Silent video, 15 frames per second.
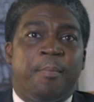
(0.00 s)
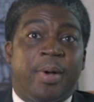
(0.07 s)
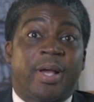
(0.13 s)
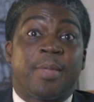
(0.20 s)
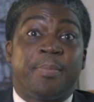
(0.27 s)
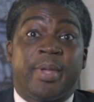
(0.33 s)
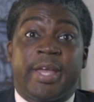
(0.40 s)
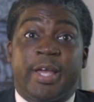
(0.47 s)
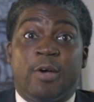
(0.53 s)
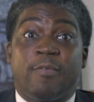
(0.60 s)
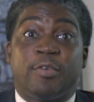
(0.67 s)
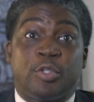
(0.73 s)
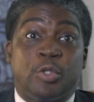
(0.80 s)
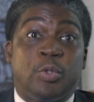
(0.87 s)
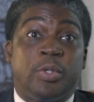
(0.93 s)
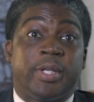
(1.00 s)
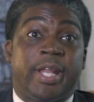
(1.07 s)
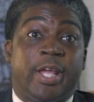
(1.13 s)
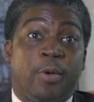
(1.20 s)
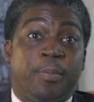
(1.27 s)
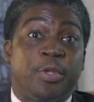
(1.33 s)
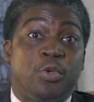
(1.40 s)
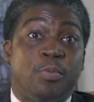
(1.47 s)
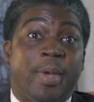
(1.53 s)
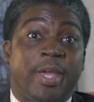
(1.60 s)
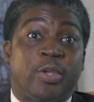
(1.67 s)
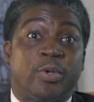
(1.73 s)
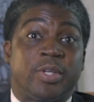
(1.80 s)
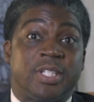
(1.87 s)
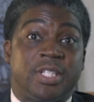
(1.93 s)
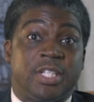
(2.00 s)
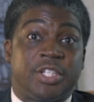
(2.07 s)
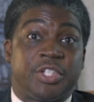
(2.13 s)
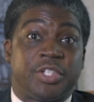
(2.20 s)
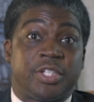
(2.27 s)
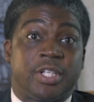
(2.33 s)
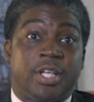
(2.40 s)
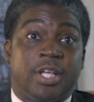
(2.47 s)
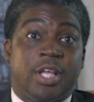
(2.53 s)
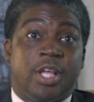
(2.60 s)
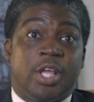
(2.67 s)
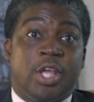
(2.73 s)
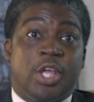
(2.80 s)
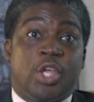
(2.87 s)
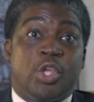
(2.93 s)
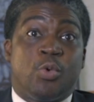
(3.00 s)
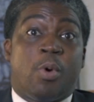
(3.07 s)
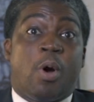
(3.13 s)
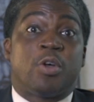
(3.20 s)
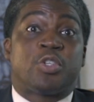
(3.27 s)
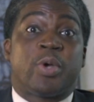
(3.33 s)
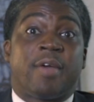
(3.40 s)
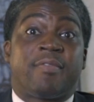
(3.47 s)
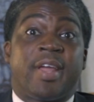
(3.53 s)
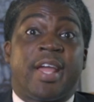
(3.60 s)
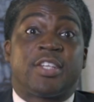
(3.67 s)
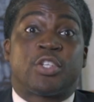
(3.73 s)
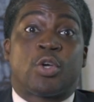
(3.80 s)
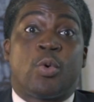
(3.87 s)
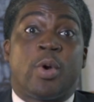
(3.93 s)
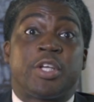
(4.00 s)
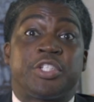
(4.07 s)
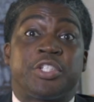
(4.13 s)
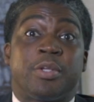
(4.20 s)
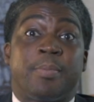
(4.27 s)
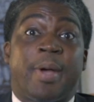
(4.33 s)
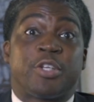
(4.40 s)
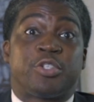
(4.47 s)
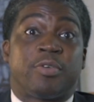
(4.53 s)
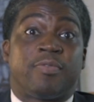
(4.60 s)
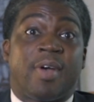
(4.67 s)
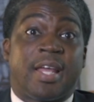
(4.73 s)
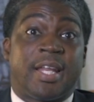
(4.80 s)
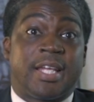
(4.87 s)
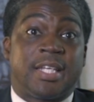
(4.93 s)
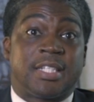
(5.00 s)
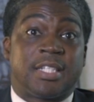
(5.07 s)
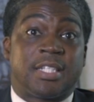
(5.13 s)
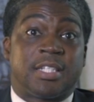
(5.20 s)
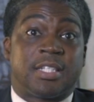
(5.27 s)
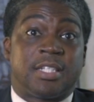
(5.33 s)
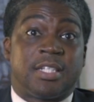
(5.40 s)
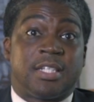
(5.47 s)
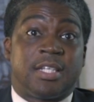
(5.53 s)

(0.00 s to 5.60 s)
but can be a helpful tool in helping you make your decision. You will also have to answer questions about your finances.